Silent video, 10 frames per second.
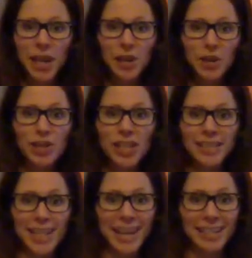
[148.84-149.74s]
coach,
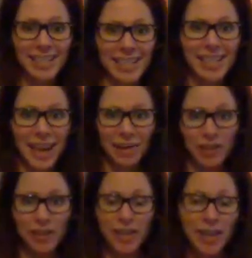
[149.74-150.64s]
it's $18.
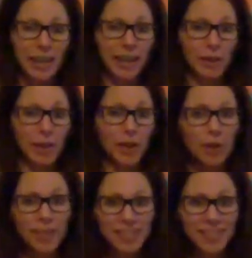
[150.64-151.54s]
Now, I know
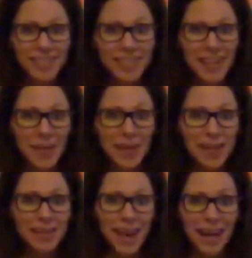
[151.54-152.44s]
that doesn't sound like
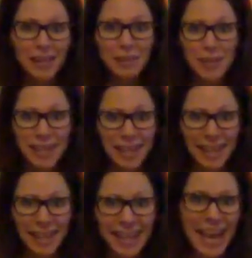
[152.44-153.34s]
a lot in the
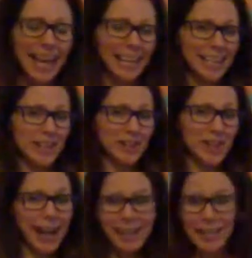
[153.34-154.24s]
beginning, and you're
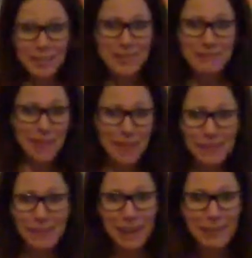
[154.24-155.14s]
not going to be
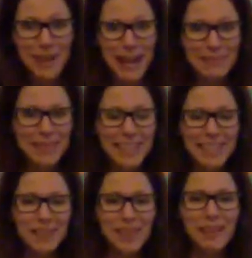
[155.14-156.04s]
rich right away
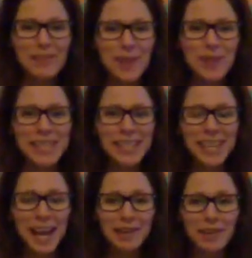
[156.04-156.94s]
because of that
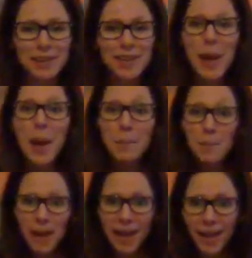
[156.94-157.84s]
$14.
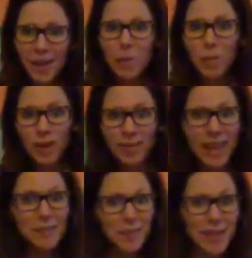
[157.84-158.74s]
But what
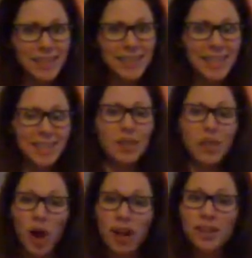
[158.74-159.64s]
that means is
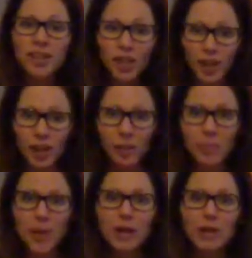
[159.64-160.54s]

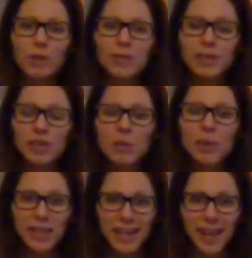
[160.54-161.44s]
long-term, your
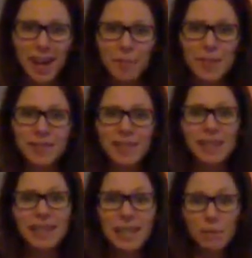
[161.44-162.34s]
residual income is going
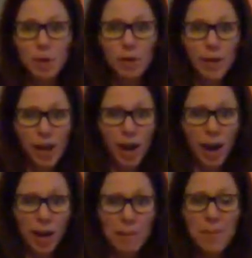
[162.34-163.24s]
to keep going
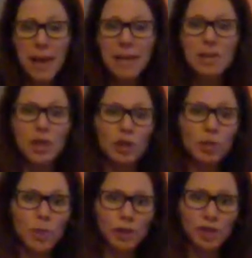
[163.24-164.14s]
up as
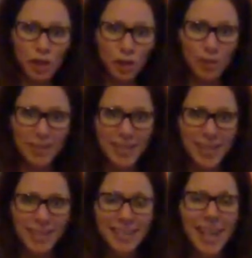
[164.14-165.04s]
you build your
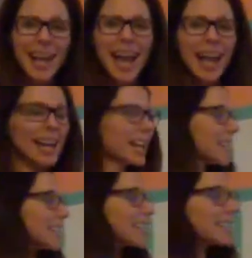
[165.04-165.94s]
business
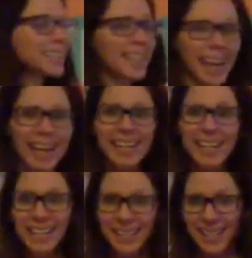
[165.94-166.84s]
and stay
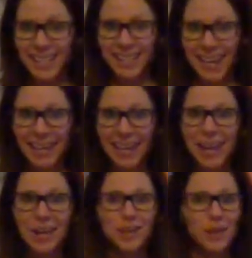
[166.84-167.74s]
consistent.
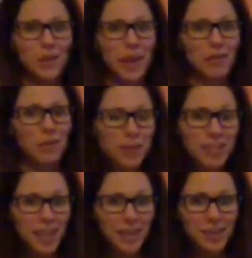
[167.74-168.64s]
So that
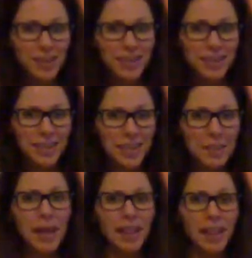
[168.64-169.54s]
$14 doesn't seem
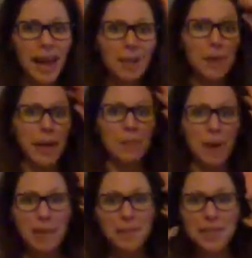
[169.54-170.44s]
like a lot, but I
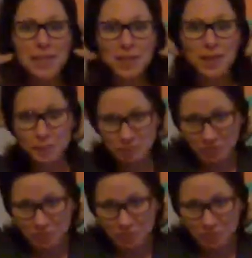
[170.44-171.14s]
promise you,